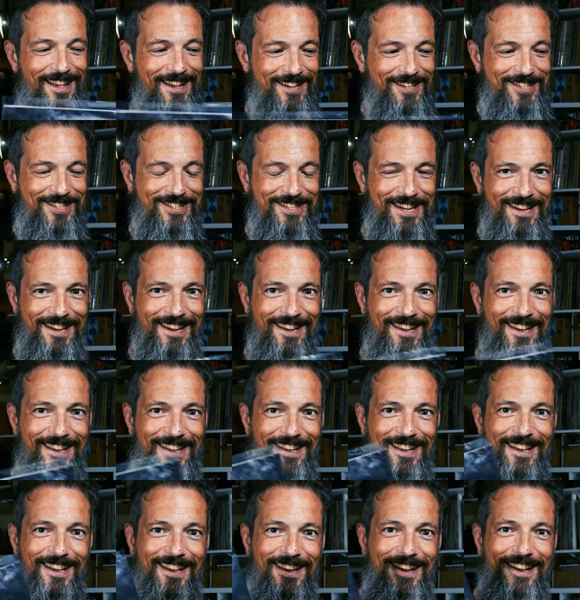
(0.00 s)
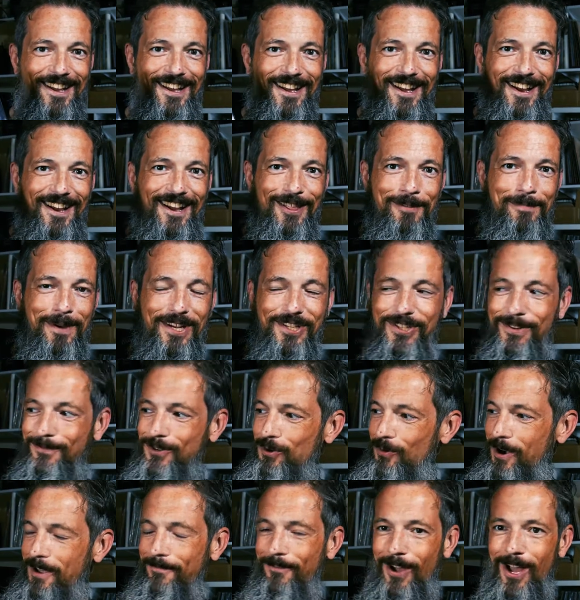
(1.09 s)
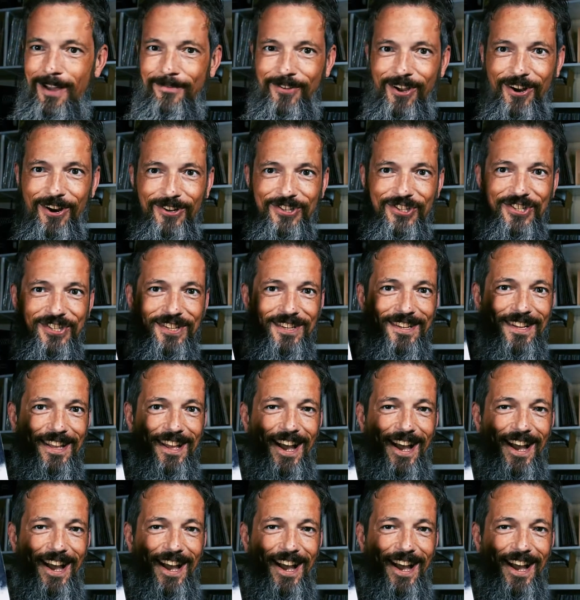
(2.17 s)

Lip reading: Sting, the best of 25 years.